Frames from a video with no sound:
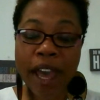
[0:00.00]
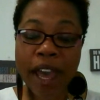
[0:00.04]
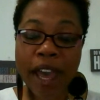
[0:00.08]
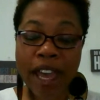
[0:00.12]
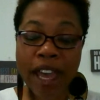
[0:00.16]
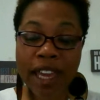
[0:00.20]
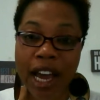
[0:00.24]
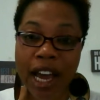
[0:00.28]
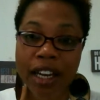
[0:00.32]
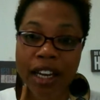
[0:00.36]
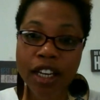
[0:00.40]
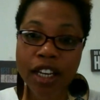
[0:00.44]
may
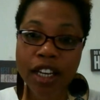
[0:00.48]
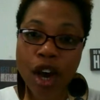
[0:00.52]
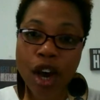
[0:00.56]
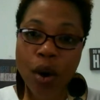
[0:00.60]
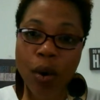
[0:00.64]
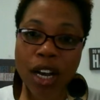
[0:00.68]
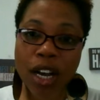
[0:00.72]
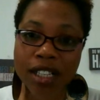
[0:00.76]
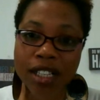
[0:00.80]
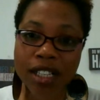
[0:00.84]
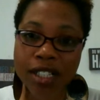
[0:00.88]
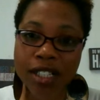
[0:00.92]
not know
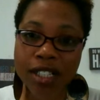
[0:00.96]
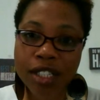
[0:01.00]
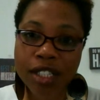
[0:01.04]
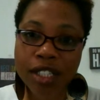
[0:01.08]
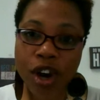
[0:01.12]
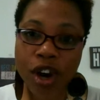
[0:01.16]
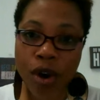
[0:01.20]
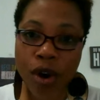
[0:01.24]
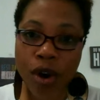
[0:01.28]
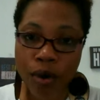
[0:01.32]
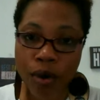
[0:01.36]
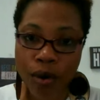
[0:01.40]
a
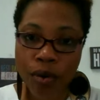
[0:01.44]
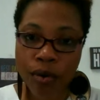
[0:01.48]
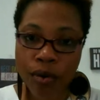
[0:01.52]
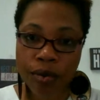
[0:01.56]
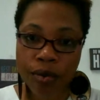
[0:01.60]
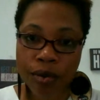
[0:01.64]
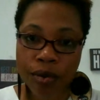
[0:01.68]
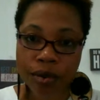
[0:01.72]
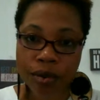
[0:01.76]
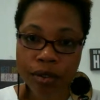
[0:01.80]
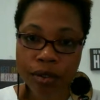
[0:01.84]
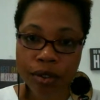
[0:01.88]

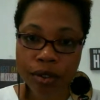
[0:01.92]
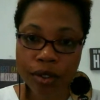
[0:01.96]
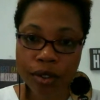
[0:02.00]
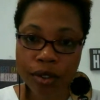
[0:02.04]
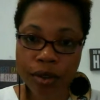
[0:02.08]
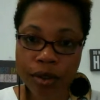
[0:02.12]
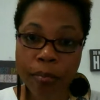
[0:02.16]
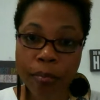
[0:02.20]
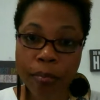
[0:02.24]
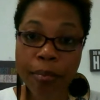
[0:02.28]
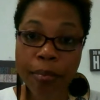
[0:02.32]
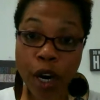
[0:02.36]
soul
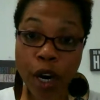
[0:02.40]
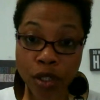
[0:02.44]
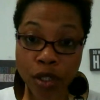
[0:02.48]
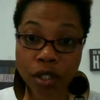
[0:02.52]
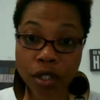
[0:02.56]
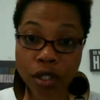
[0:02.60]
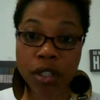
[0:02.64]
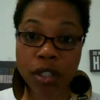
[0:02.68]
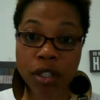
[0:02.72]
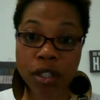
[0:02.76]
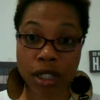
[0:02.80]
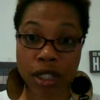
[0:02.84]

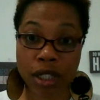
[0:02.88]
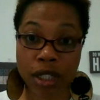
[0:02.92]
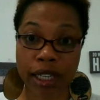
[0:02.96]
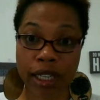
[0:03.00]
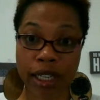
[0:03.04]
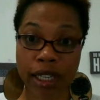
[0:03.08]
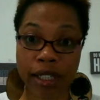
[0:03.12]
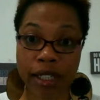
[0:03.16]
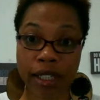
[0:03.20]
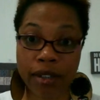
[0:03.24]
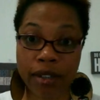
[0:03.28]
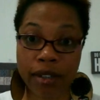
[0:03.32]
personally
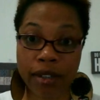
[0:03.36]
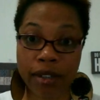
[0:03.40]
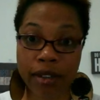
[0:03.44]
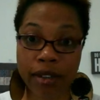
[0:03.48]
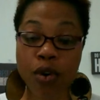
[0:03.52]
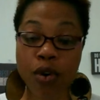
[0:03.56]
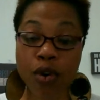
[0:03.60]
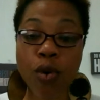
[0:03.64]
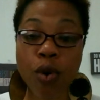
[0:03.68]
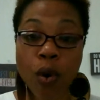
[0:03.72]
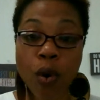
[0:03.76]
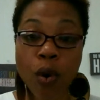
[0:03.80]

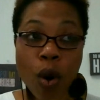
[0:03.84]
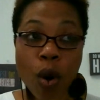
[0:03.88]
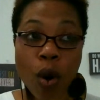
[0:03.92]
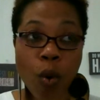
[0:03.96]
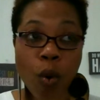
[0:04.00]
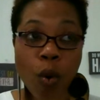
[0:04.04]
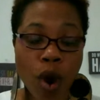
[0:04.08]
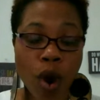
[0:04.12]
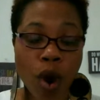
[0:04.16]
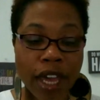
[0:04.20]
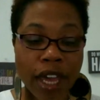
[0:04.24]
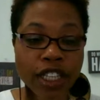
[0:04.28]
who
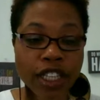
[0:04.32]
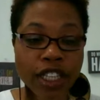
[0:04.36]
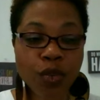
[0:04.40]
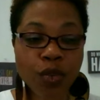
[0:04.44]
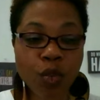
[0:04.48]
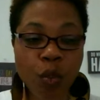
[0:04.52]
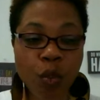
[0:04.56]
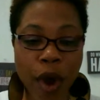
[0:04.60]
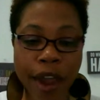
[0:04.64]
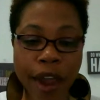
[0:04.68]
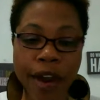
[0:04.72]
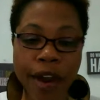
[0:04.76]
is
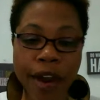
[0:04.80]
where